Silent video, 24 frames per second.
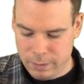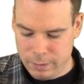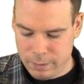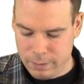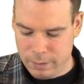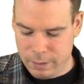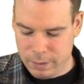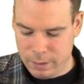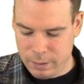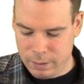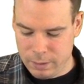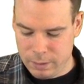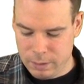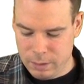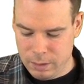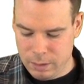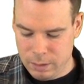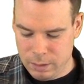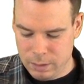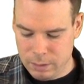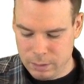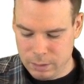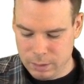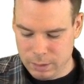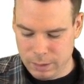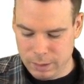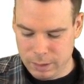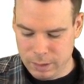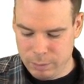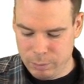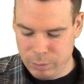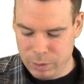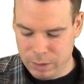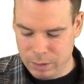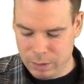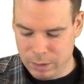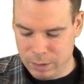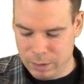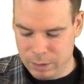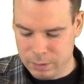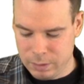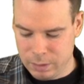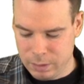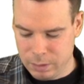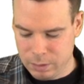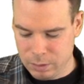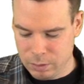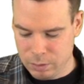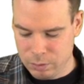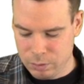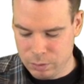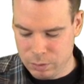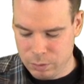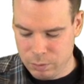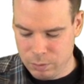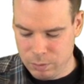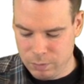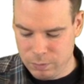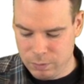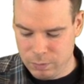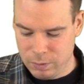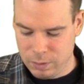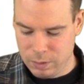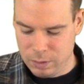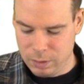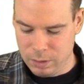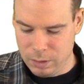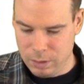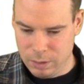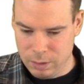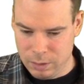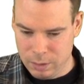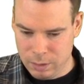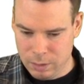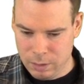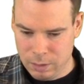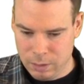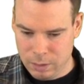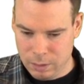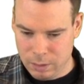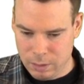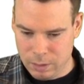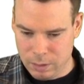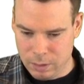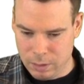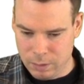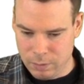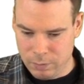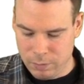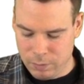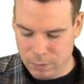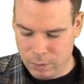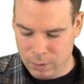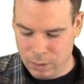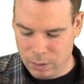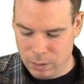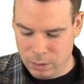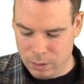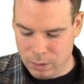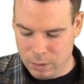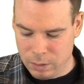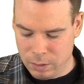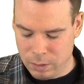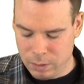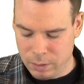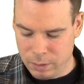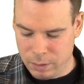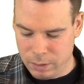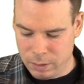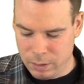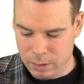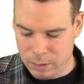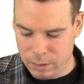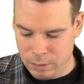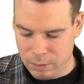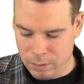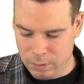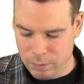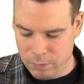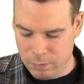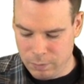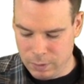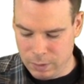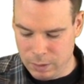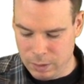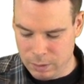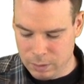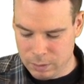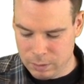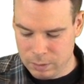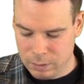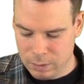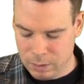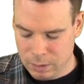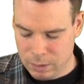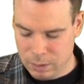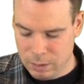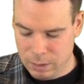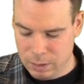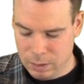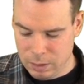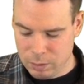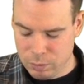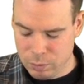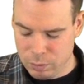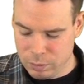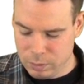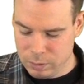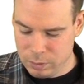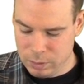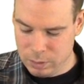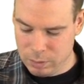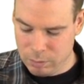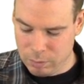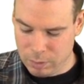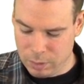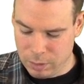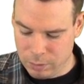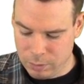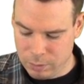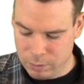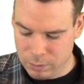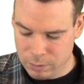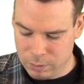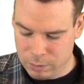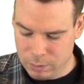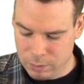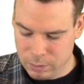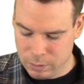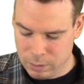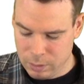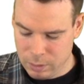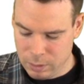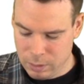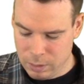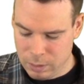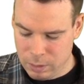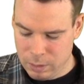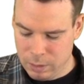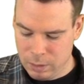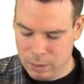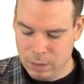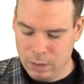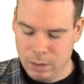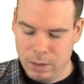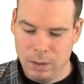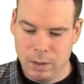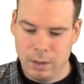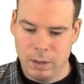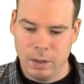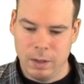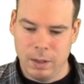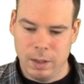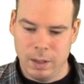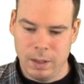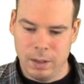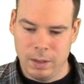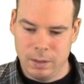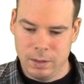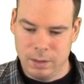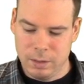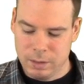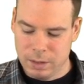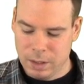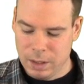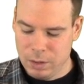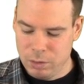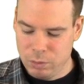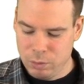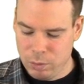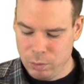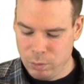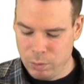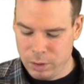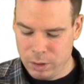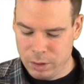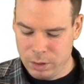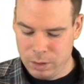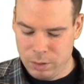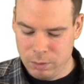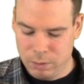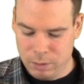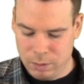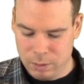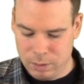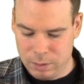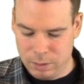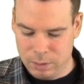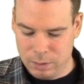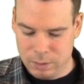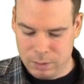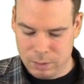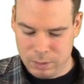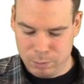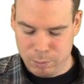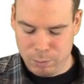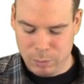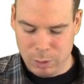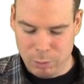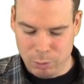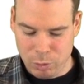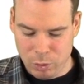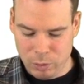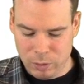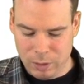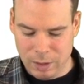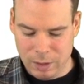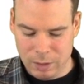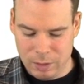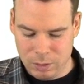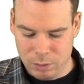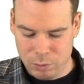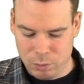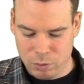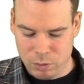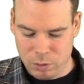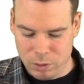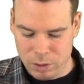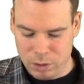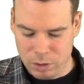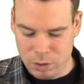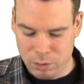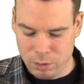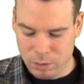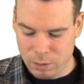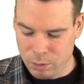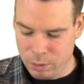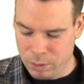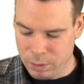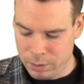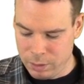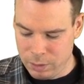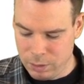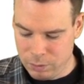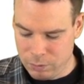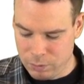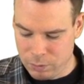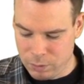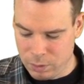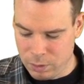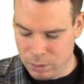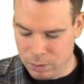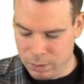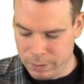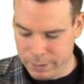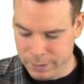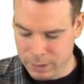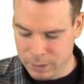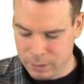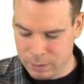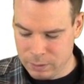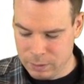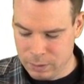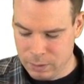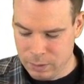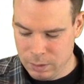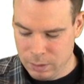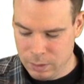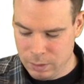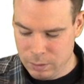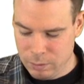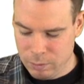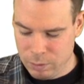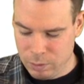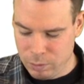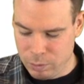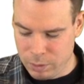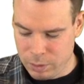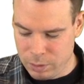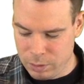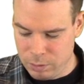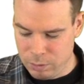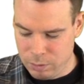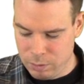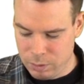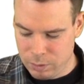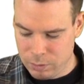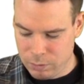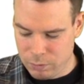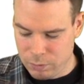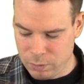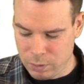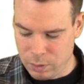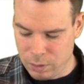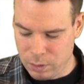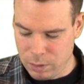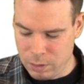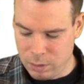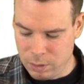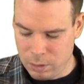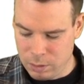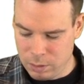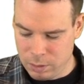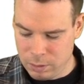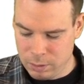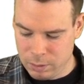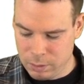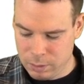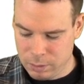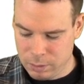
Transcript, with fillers: that the limit as n goes to infinity of Rn of x equals 0. And in this case, we want to do it since in both cases we're trying to show equalities for all x. We want to do this for all